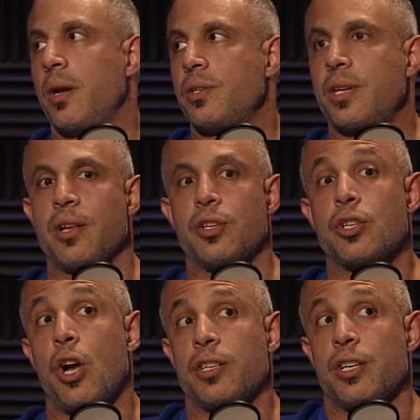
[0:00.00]
because this is
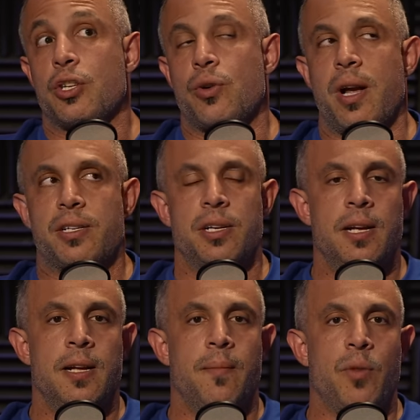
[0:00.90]
causing stress
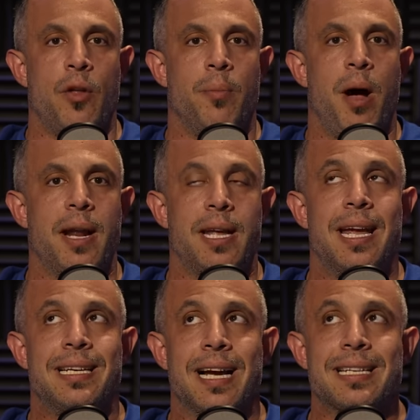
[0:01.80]
on the body.
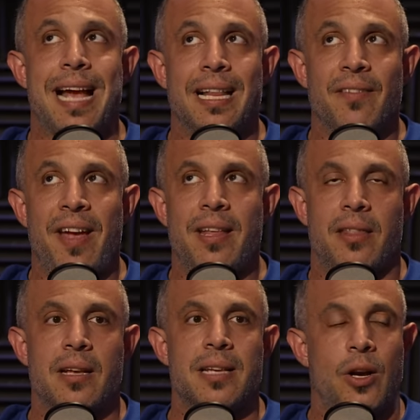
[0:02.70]
It does elevate
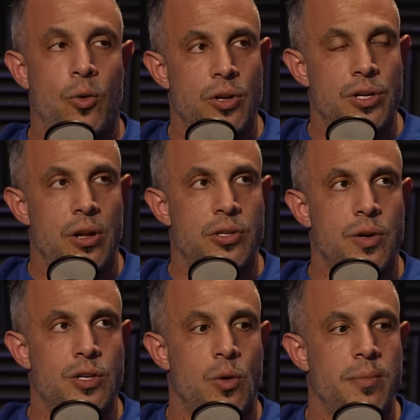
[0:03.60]
things like cortisol and
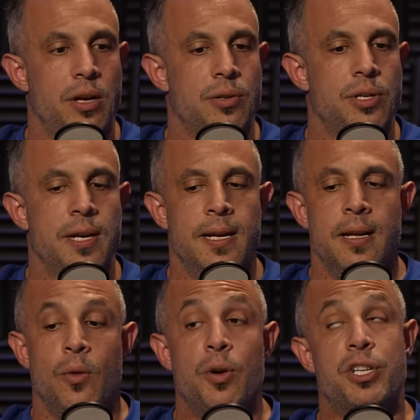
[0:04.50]
stress hormones,
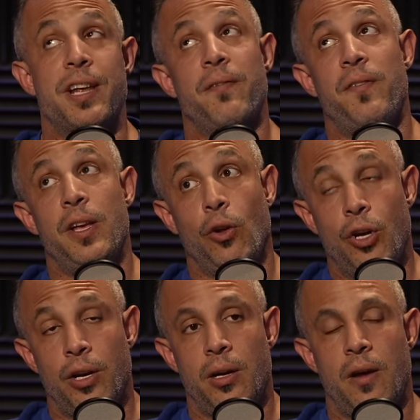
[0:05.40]
which can feel
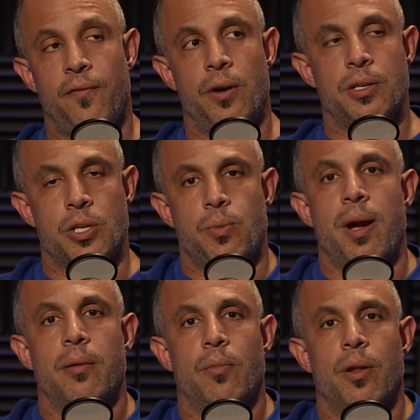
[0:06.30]
good at first. Is
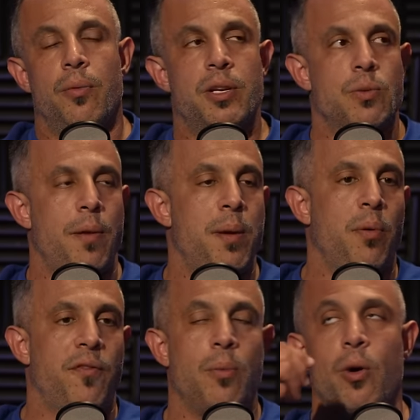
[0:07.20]
why one of the reasons why
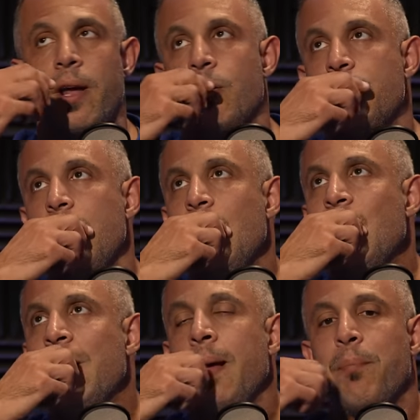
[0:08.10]
people feel more energy.
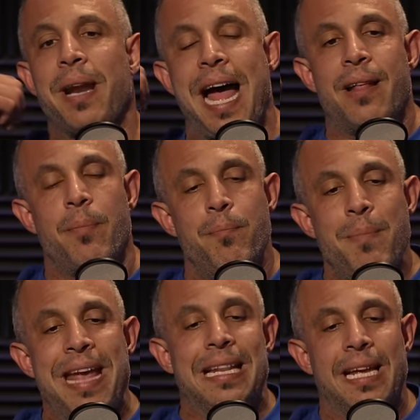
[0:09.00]
But I
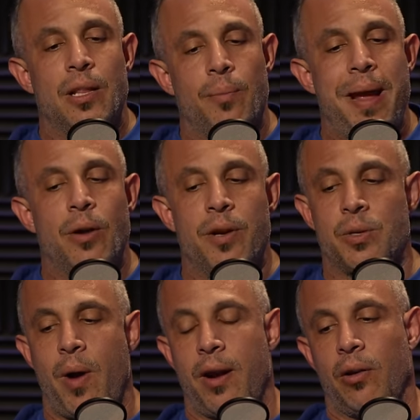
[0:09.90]
mainly the main
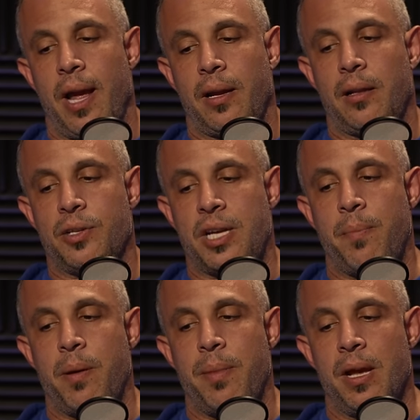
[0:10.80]
reason why I don't like
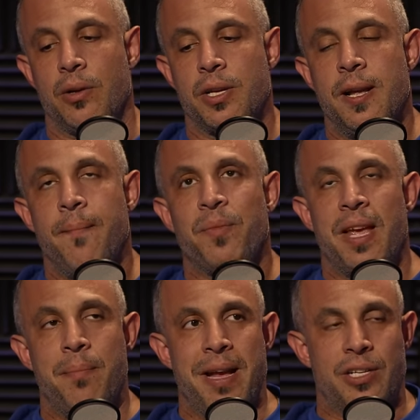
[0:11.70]
skipping meals,
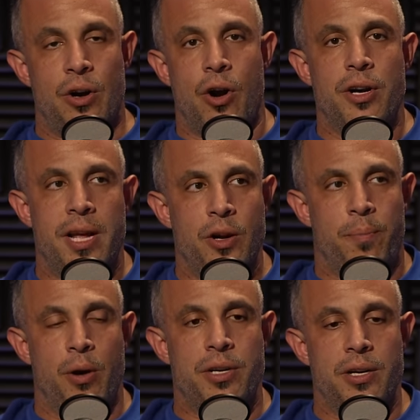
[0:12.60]
it makes it hard to hit your
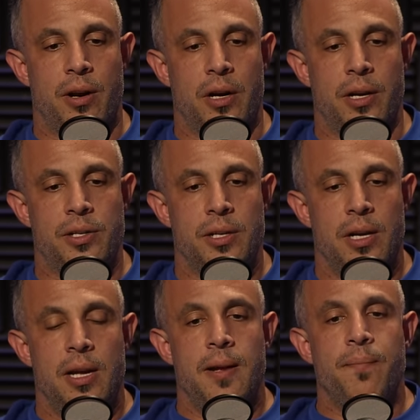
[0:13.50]
protein targets
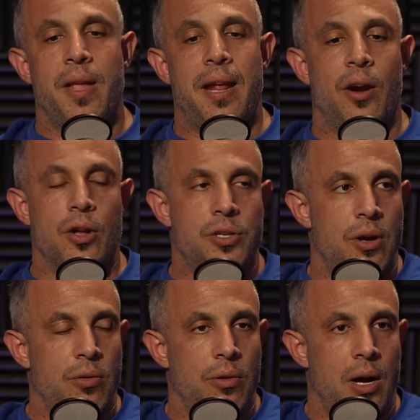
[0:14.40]
and it
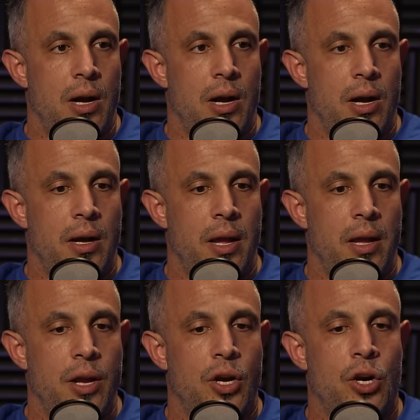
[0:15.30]
also uh,
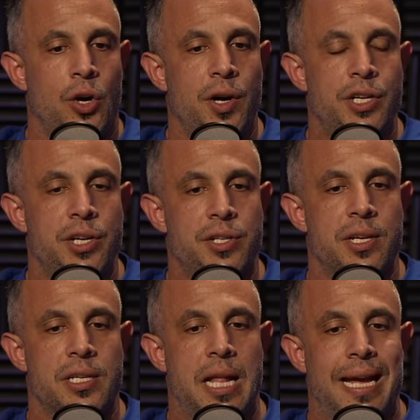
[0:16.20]
it encourages
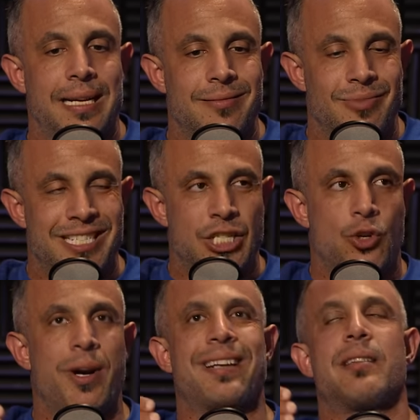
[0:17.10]
this like
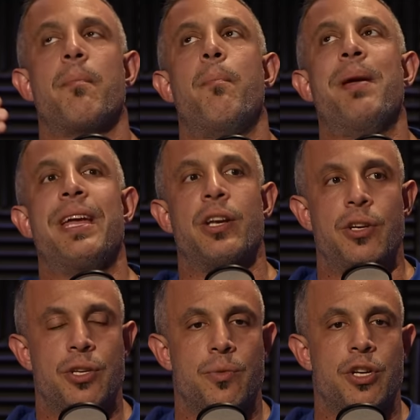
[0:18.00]
restrict
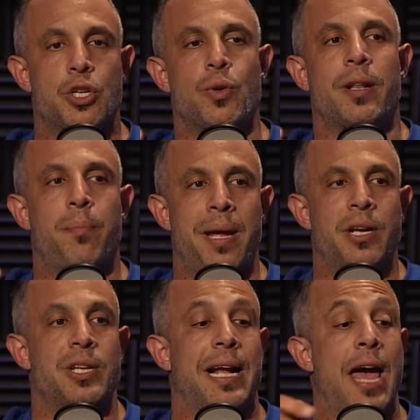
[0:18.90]
binge, restrict
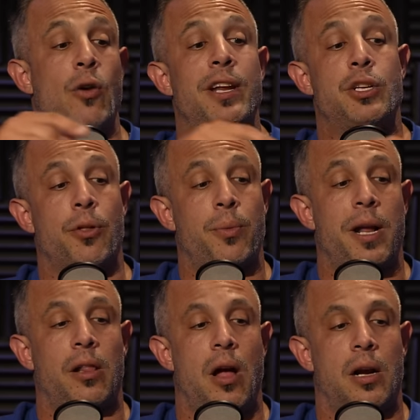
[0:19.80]
binge. Like I don't eat till three
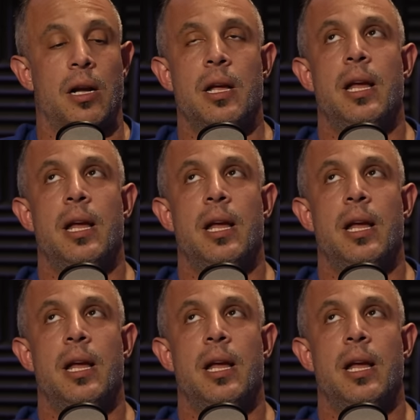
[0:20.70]
o'clock.